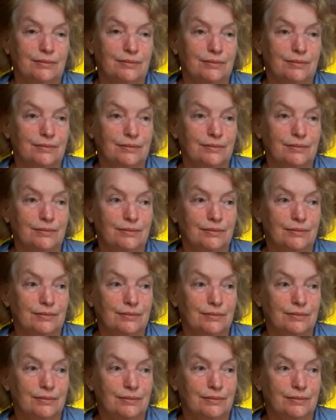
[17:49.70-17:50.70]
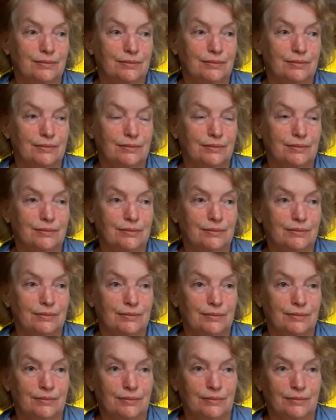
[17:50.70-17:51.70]

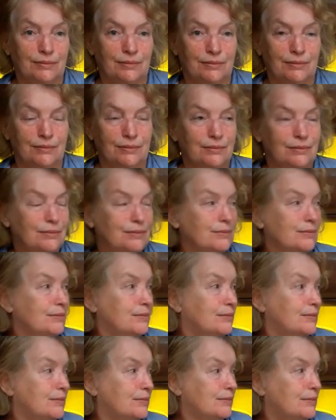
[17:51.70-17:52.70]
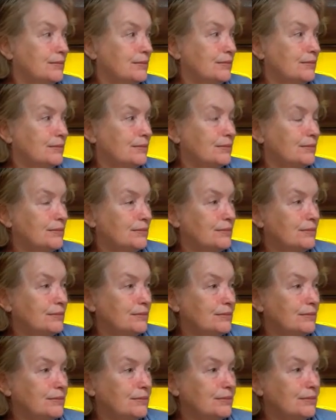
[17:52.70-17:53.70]

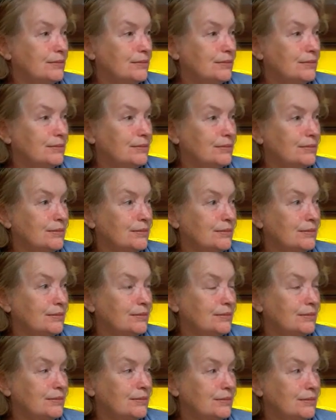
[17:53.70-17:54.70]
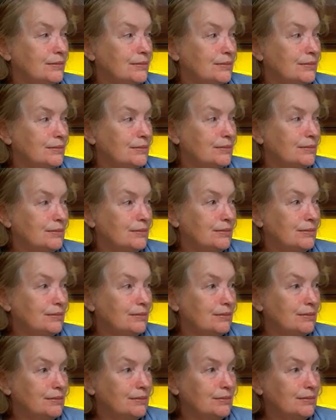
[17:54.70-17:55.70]

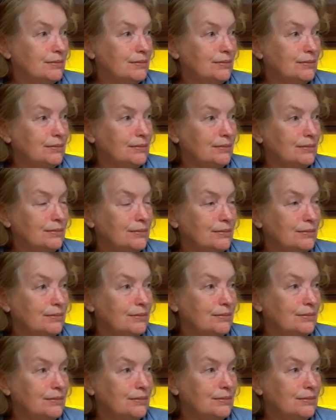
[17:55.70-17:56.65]
[no speech]